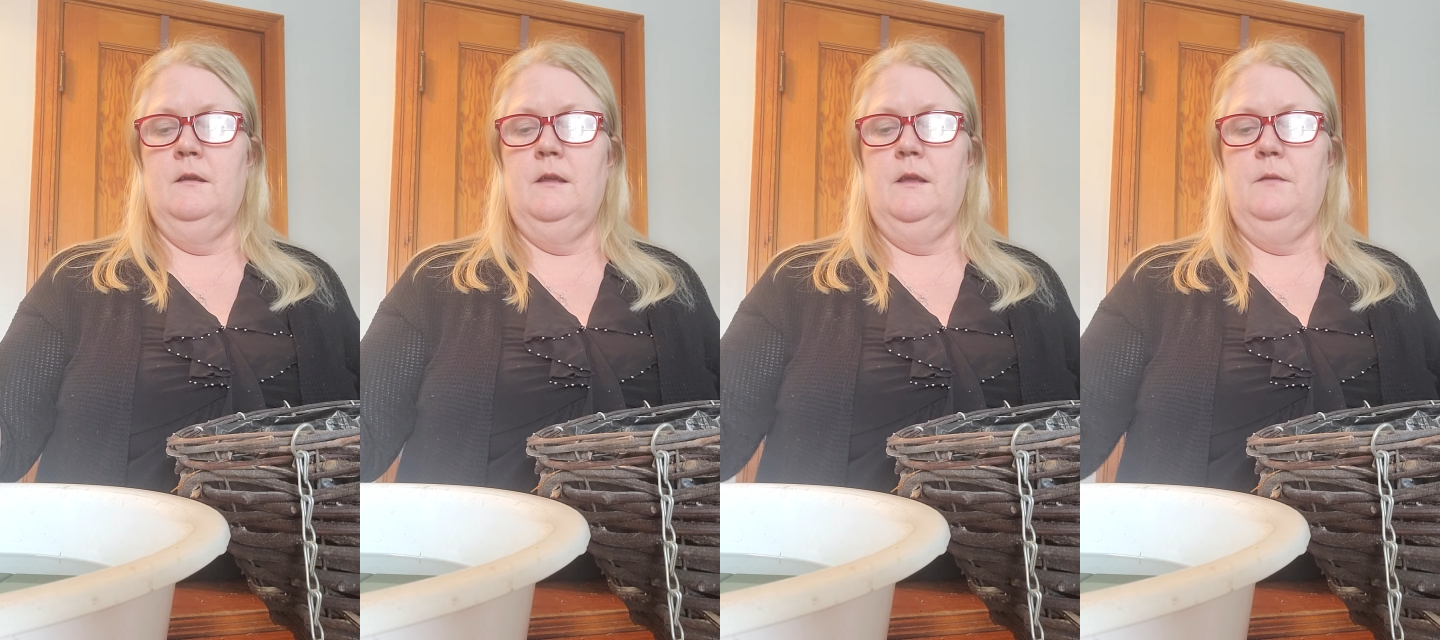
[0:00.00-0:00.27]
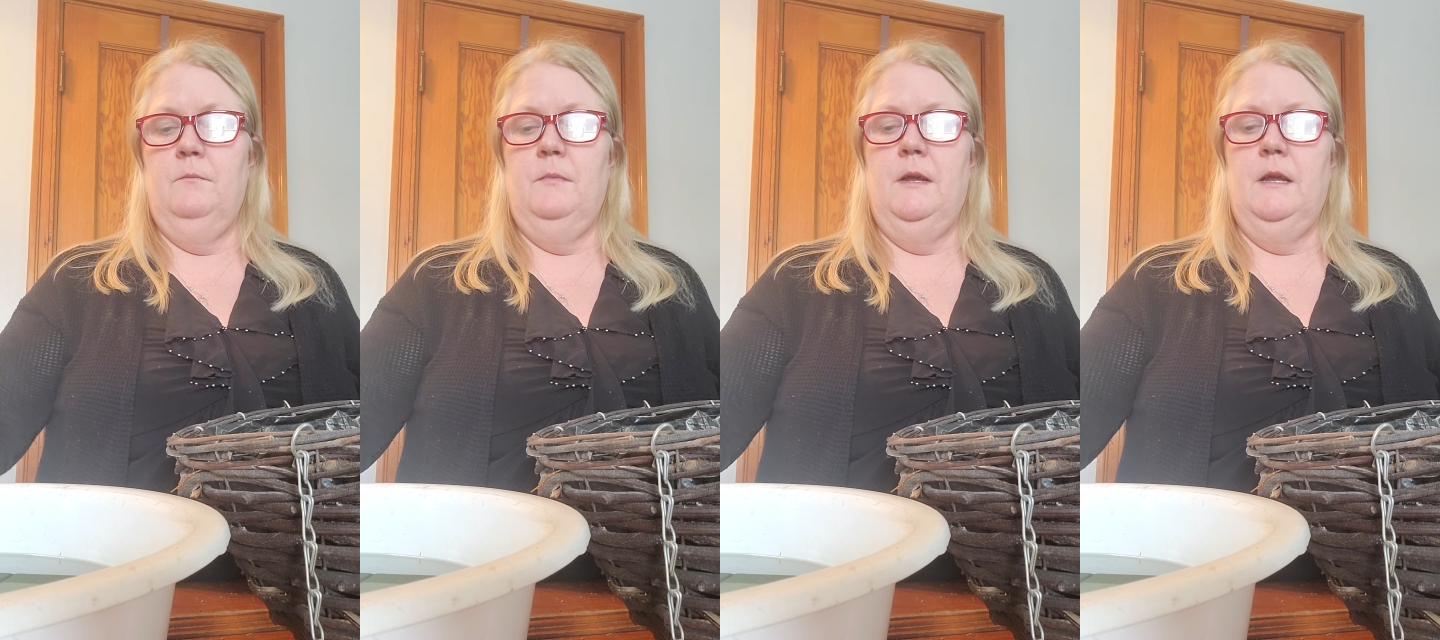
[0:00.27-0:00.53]

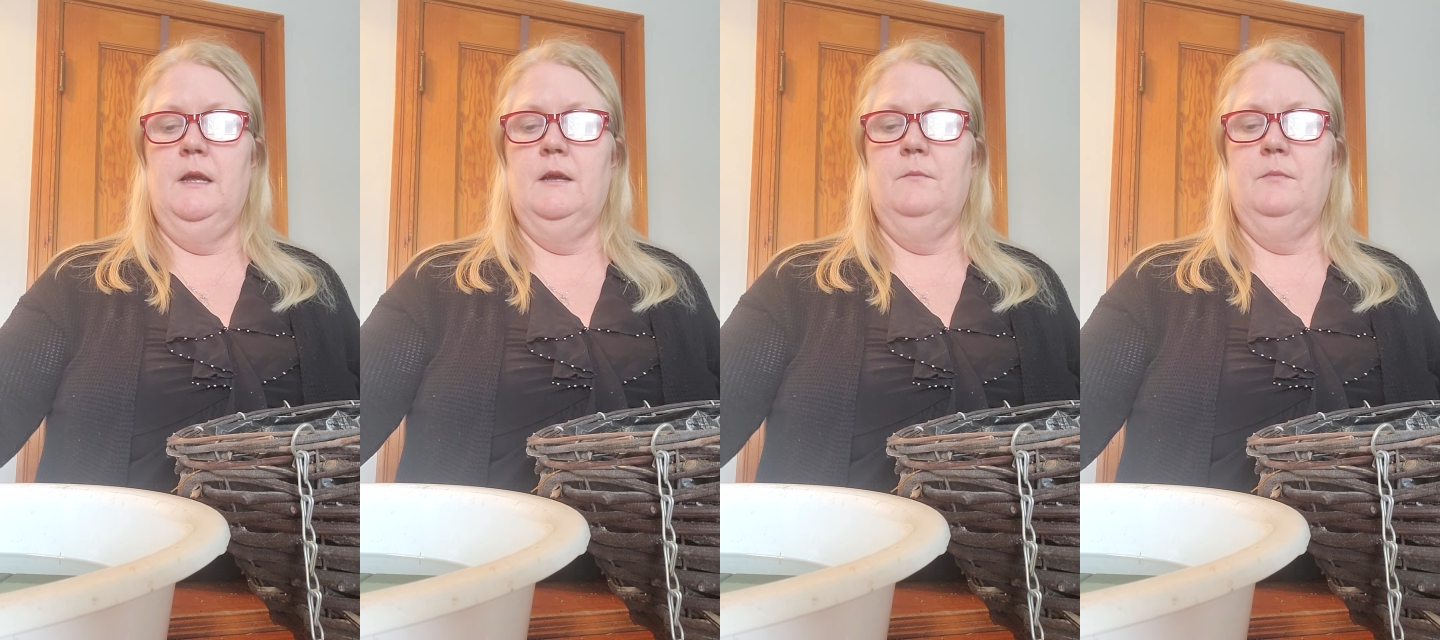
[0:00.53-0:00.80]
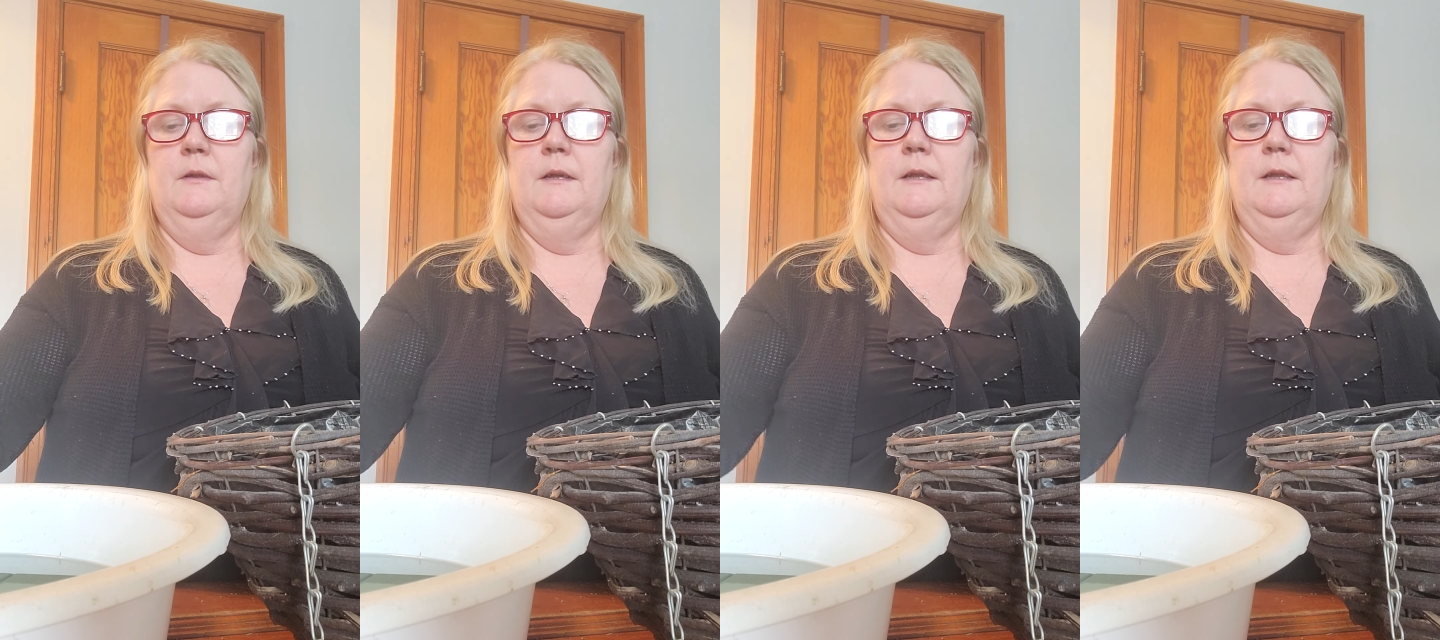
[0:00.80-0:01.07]
it being
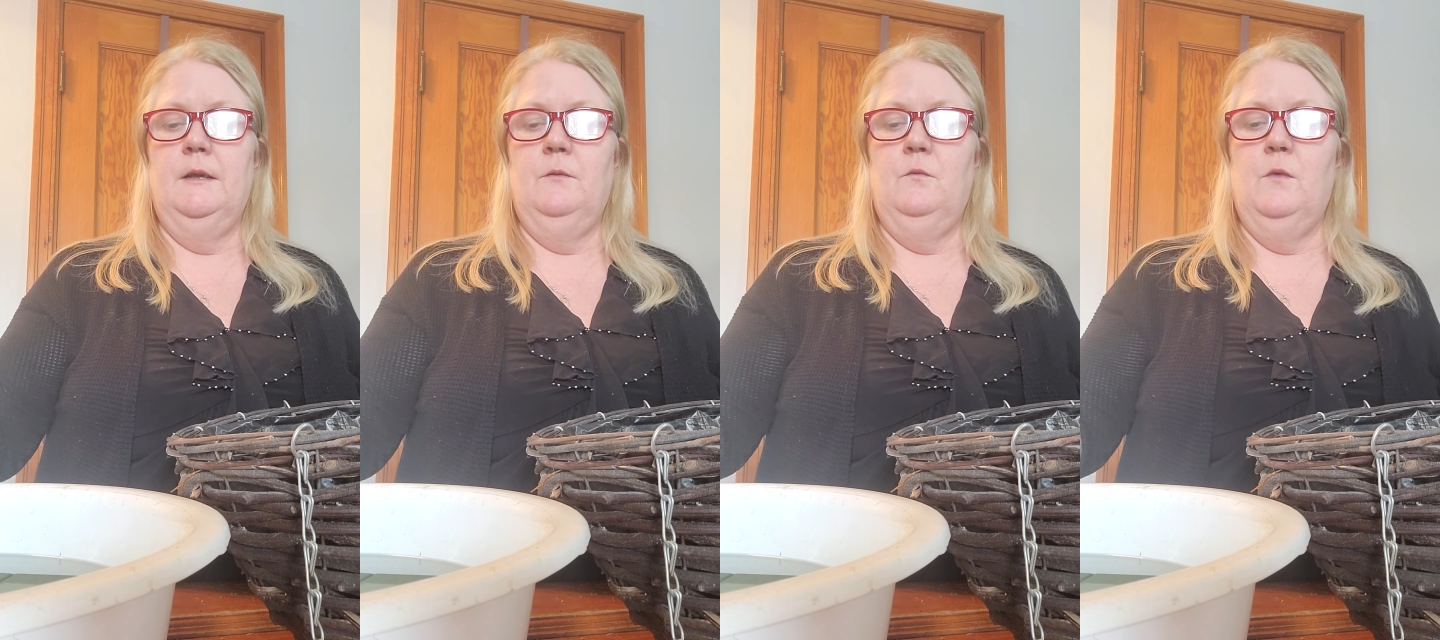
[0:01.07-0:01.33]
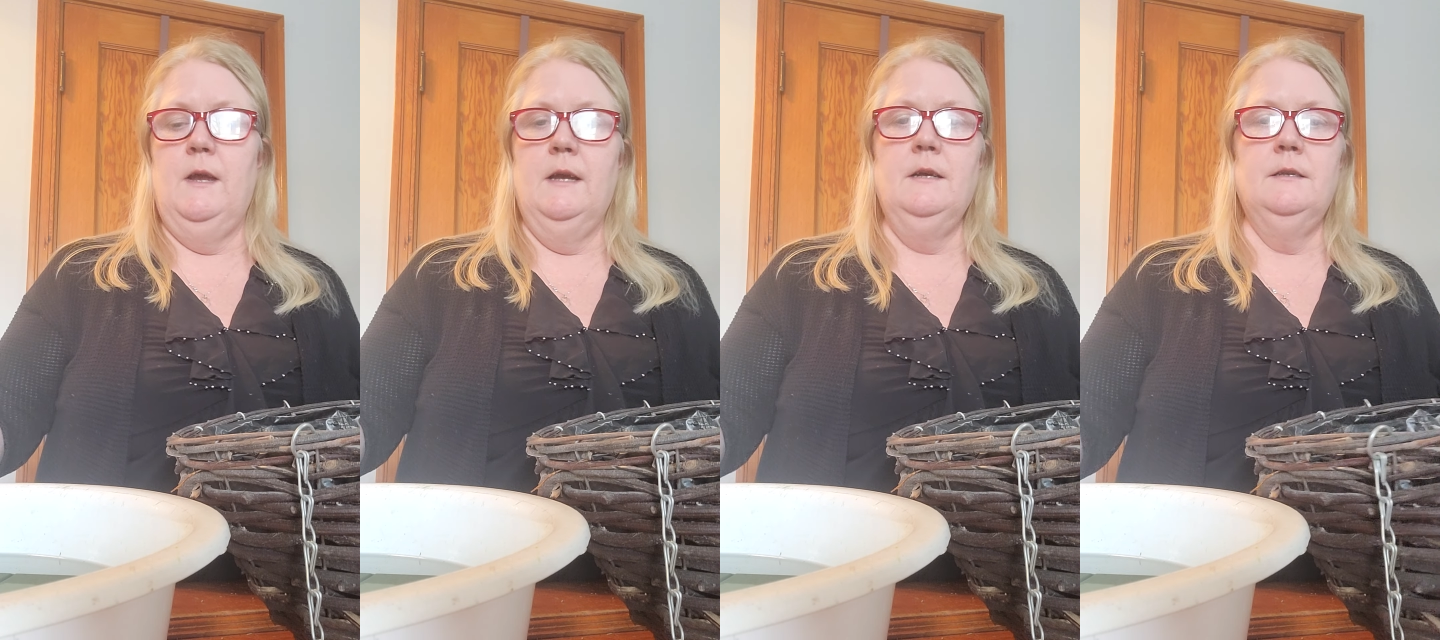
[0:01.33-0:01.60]
completely
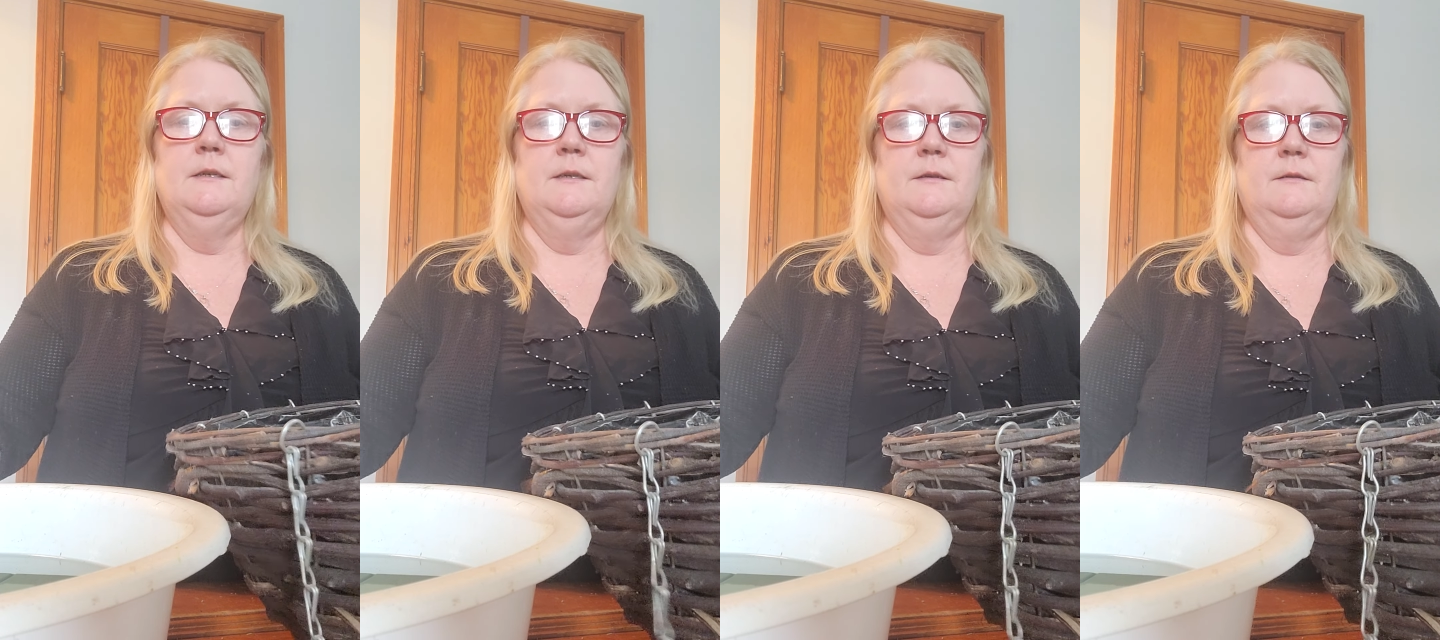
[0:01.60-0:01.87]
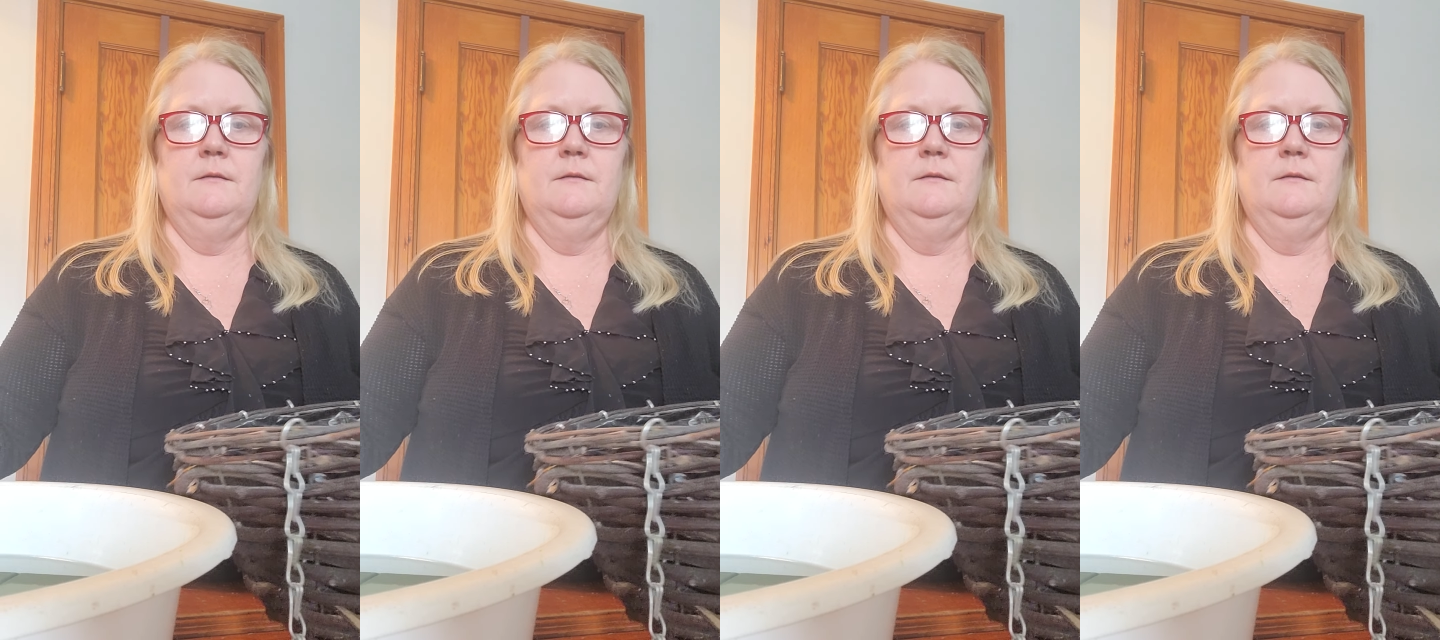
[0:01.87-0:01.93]
wicked.